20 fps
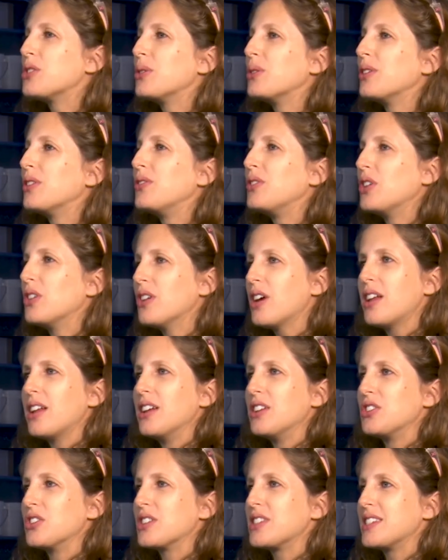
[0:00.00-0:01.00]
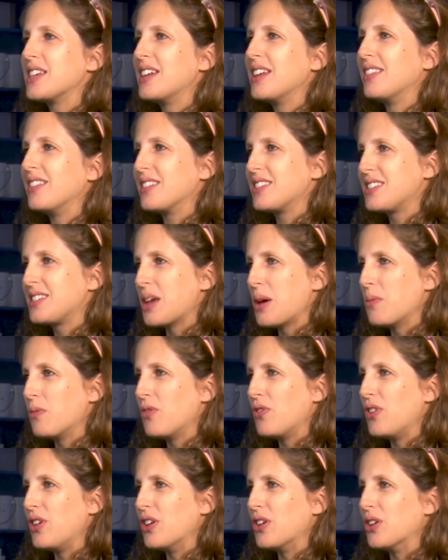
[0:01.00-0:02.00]
So if you're not interested in the STEM
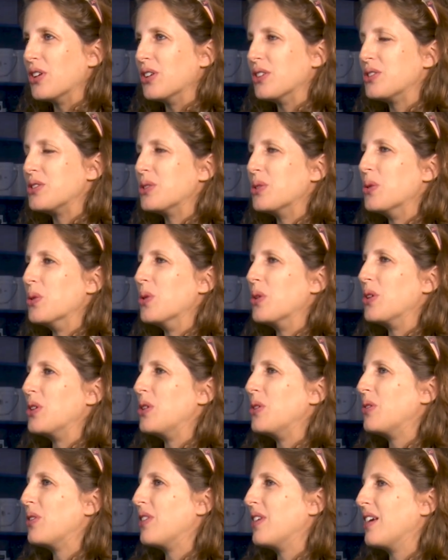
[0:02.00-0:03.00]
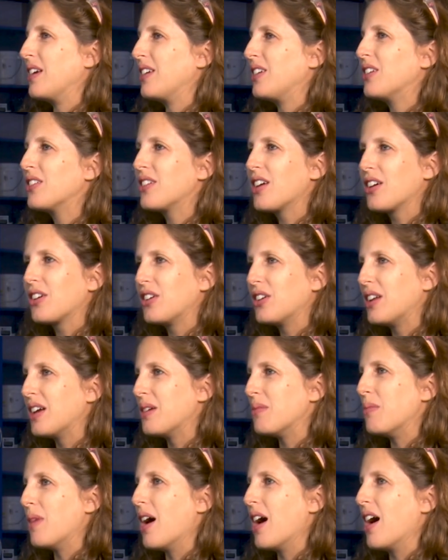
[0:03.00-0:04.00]
field, or you think you're not good
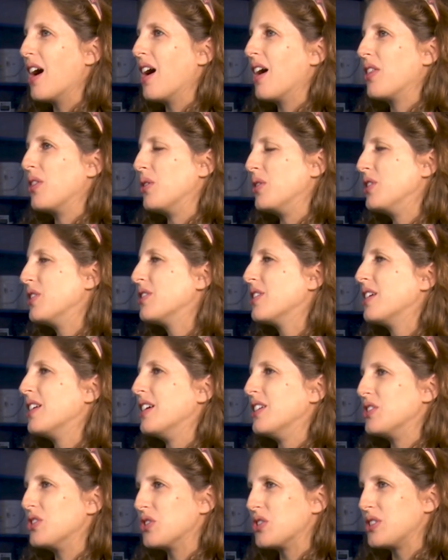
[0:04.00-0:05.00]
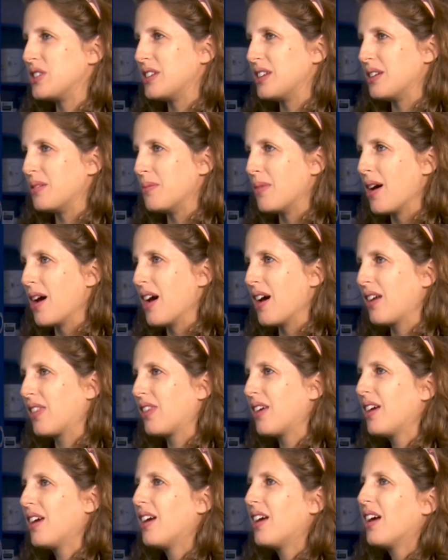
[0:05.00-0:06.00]
at math, or you're not interested in math,
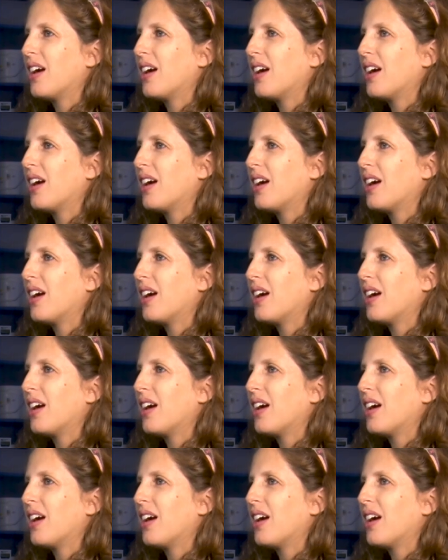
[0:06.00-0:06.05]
